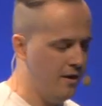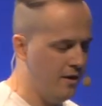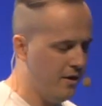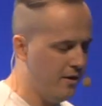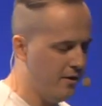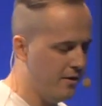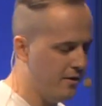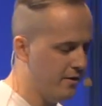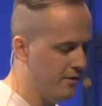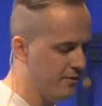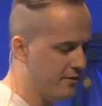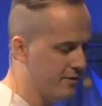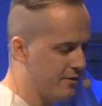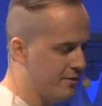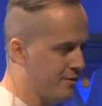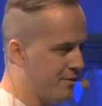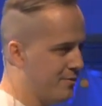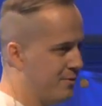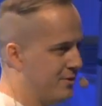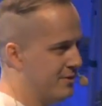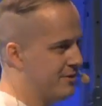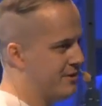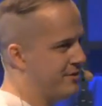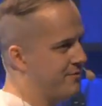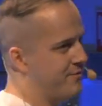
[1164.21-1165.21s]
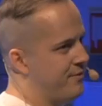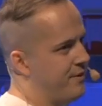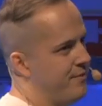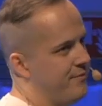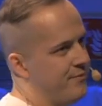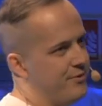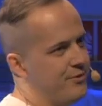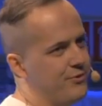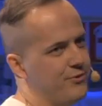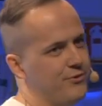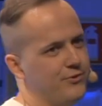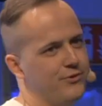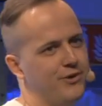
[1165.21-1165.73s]
or the cumulative
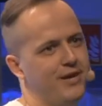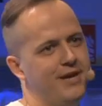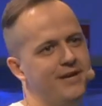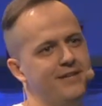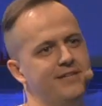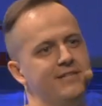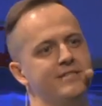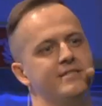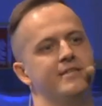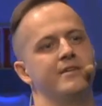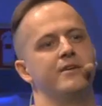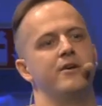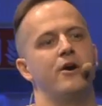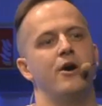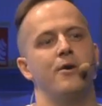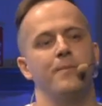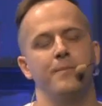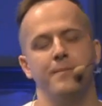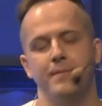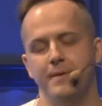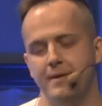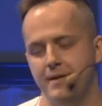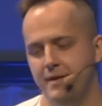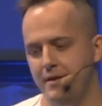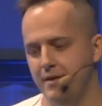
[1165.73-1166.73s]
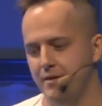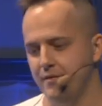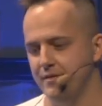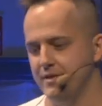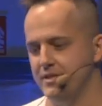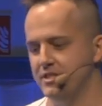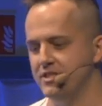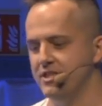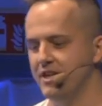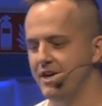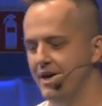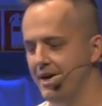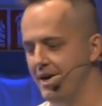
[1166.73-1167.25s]
revenue you earned as a company over
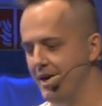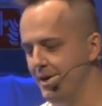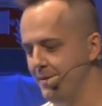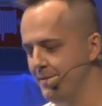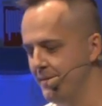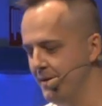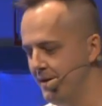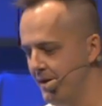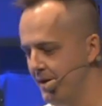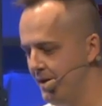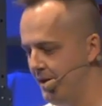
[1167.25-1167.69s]
time.